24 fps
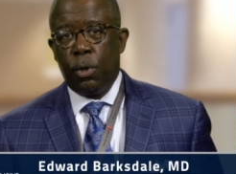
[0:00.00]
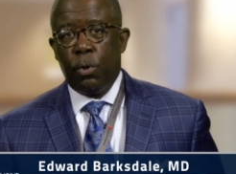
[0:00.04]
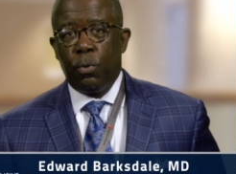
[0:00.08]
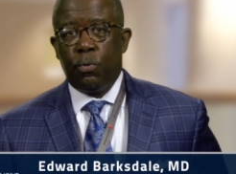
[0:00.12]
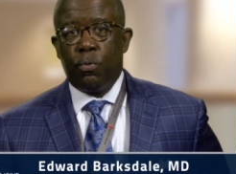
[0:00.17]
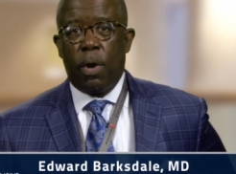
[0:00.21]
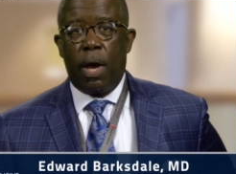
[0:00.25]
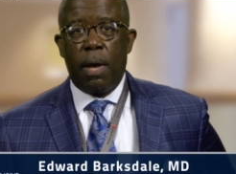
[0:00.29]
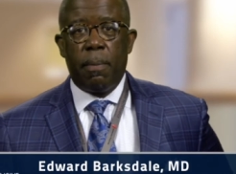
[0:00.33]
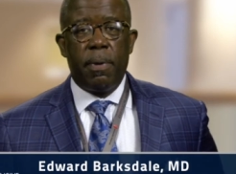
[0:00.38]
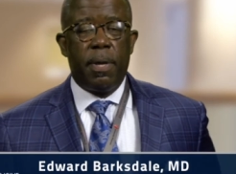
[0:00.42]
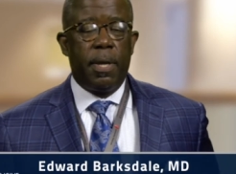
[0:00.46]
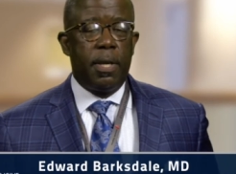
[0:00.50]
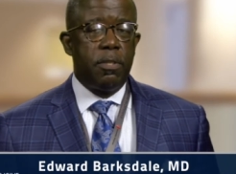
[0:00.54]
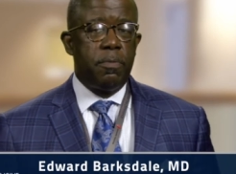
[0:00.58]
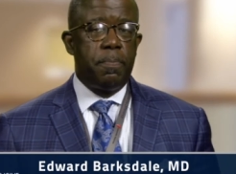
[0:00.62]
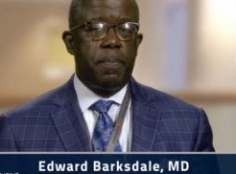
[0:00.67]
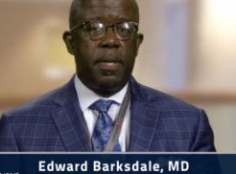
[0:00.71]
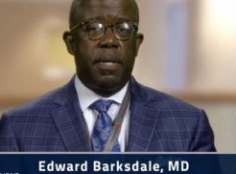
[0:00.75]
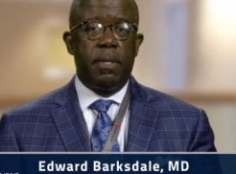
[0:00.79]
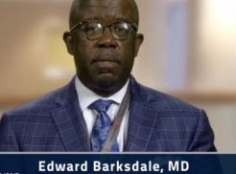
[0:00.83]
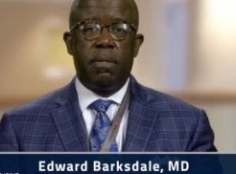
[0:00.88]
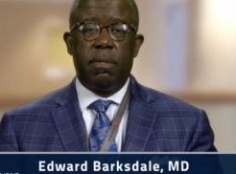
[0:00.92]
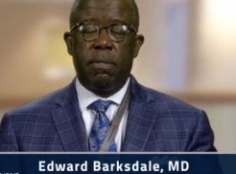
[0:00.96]
Trauma has
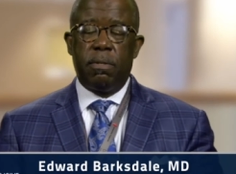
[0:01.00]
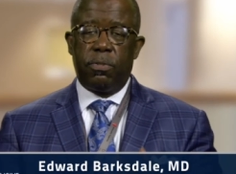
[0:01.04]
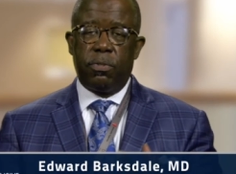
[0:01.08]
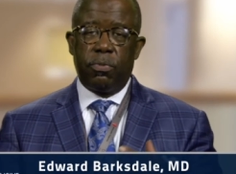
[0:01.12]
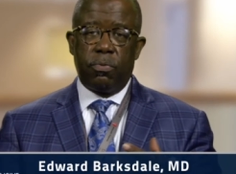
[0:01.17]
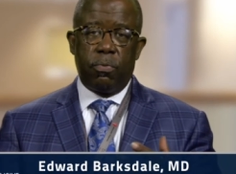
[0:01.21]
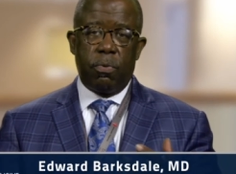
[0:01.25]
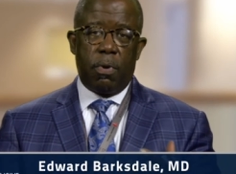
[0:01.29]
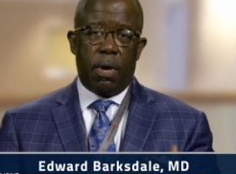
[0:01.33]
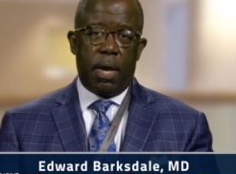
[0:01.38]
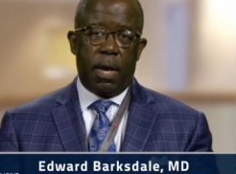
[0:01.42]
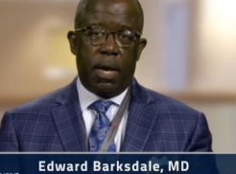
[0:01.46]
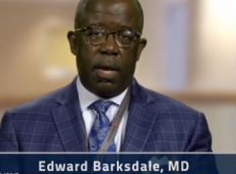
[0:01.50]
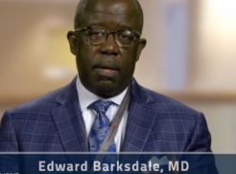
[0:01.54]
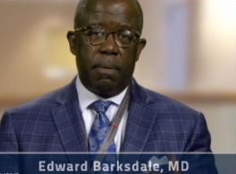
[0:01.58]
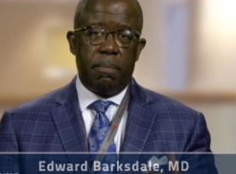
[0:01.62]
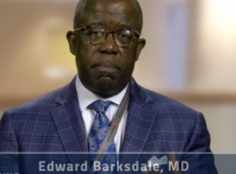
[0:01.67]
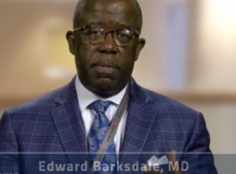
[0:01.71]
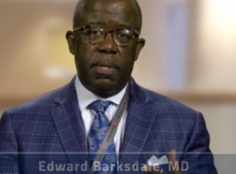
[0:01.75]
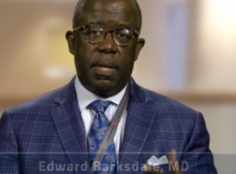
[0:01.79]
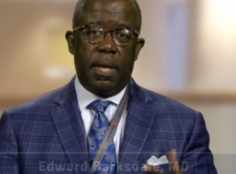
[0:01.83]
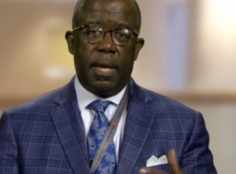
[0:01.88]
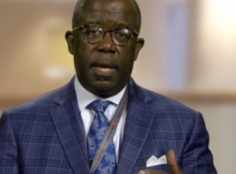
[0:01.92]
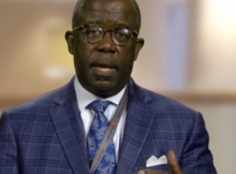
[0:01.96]
been
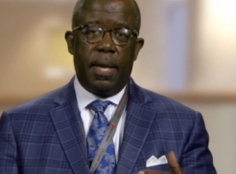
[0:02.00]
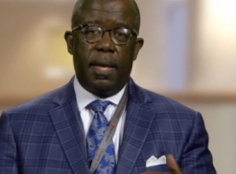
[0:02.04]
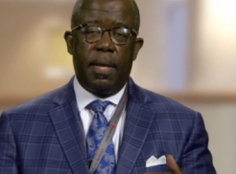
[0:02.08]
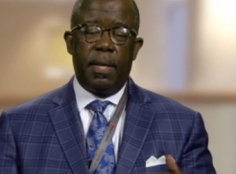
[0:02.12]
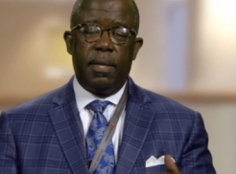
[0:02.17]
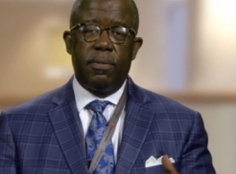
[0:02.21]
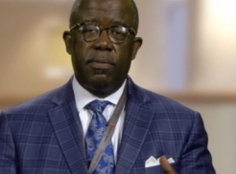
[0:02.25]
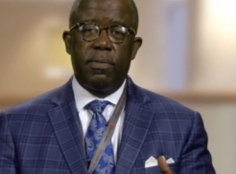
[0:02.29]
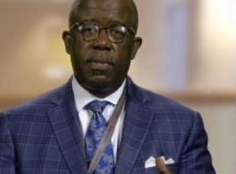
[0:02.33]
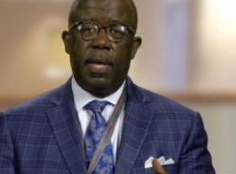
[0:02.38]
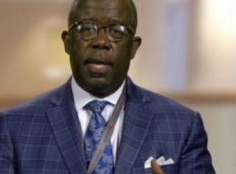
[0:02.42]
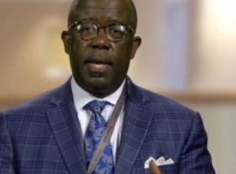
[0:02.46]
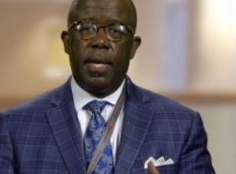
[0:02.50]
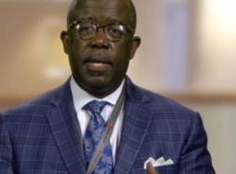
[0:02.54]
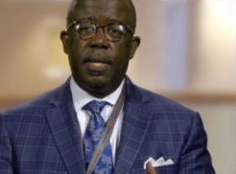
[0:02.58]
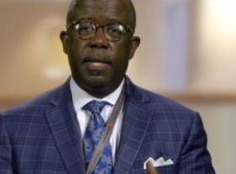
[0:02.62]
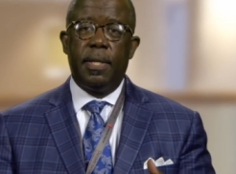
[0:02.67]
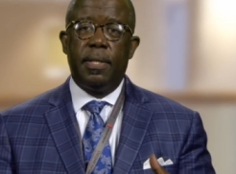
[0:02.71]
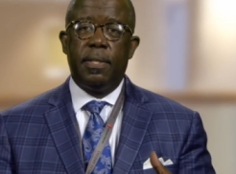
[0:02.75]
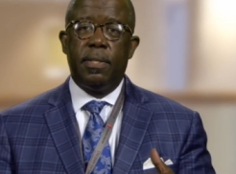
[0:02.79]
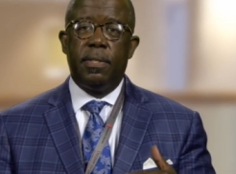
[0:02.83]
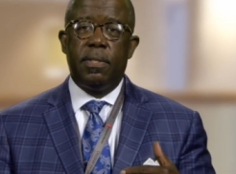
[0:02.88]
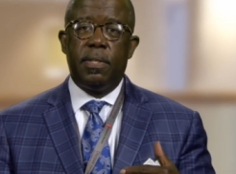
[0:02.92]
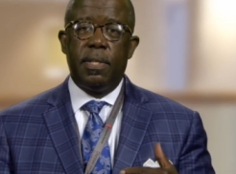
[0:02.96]
described as a
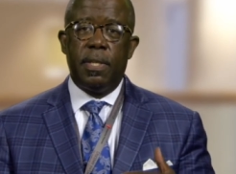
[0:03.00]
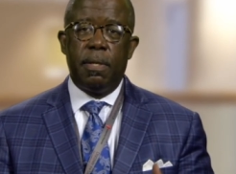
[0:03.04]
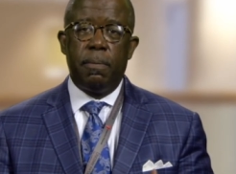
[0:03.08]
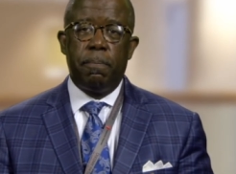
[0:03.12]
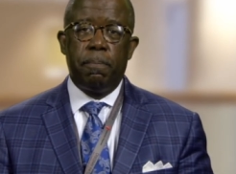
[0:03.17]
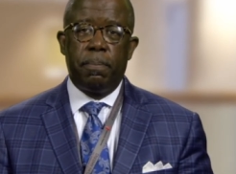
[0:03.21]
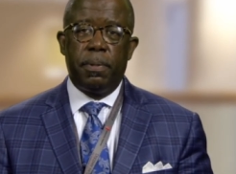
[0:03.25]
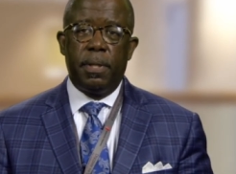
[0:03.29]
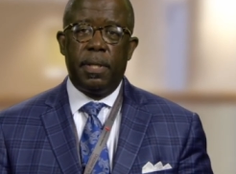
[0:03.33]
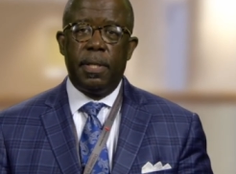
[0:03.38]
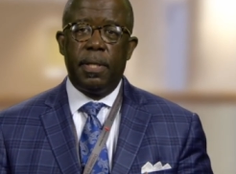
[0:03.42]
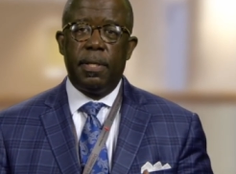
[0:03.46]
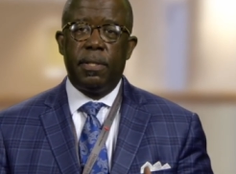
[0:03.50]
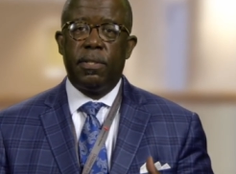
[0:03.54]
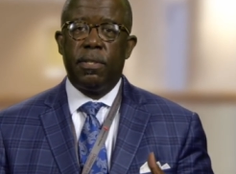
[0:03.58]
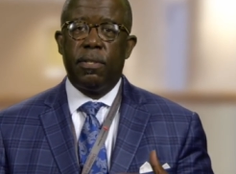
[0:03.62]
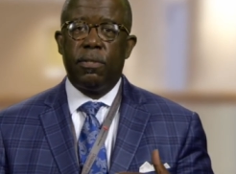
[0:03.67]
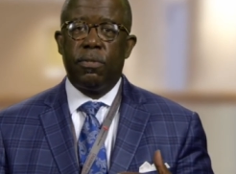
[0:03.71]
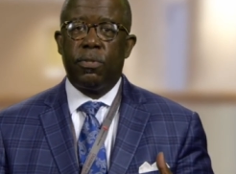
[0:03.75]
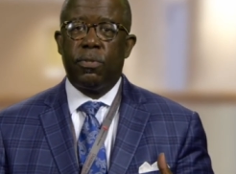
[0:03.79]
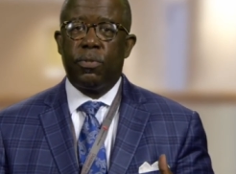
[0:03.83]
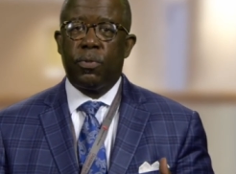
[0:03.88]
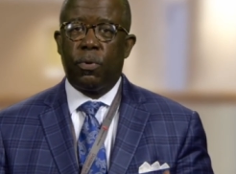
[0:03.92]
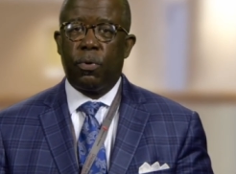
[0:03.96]
deeply
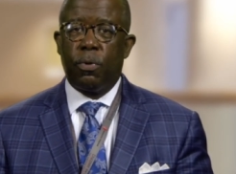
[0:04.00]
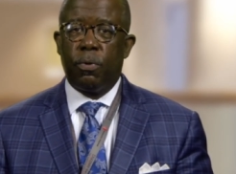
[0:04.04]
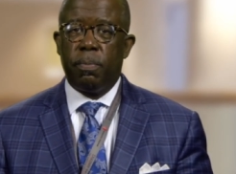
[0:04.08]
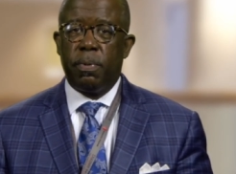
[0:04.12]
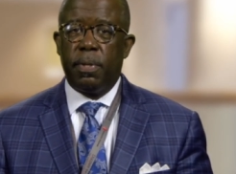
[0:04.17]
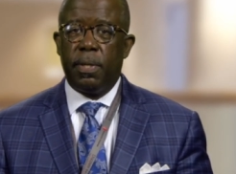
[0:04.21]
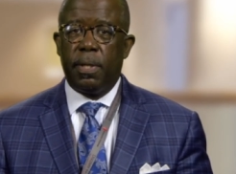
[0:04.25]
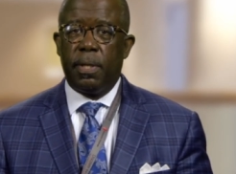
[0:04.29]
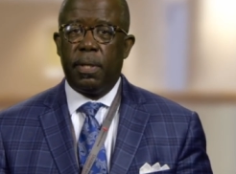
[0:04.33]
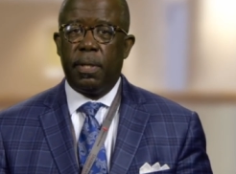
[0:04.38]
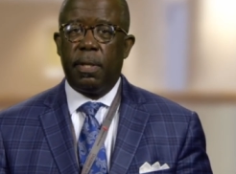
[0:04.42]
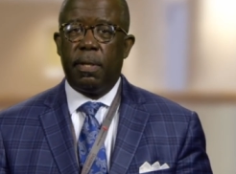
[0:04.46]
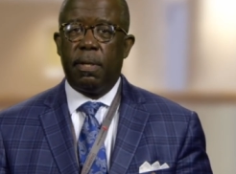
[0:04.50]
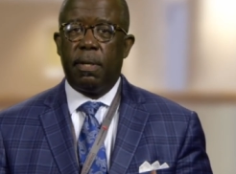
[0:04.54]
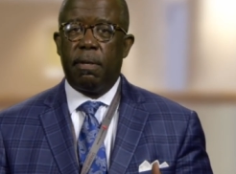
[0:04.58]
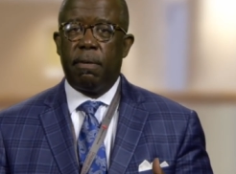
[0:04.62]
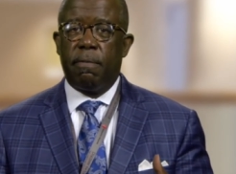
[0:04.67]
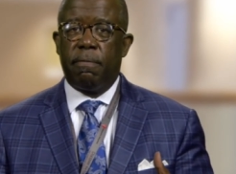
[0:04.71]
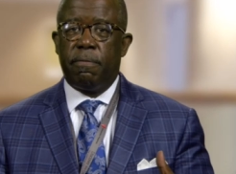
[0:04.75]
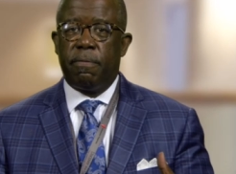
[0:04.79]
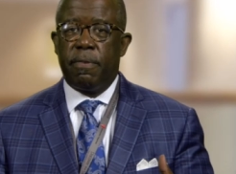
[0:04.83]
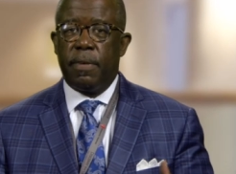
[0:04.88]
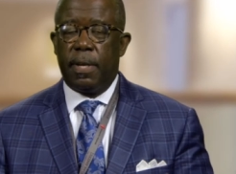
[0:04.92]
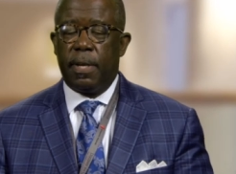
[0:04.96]
disturbing
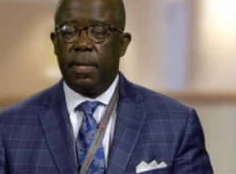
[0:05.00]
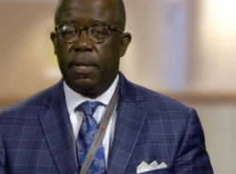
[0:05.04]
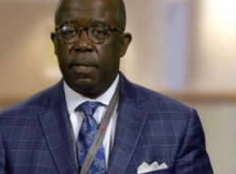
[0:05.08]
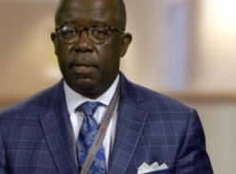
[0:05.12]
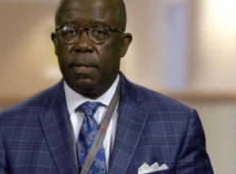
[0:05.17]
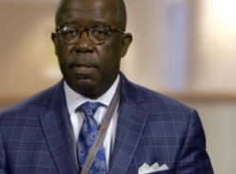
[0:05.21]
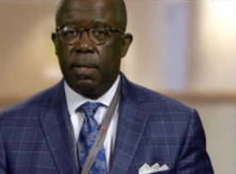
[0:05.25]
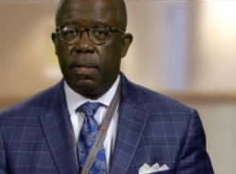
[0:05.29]
event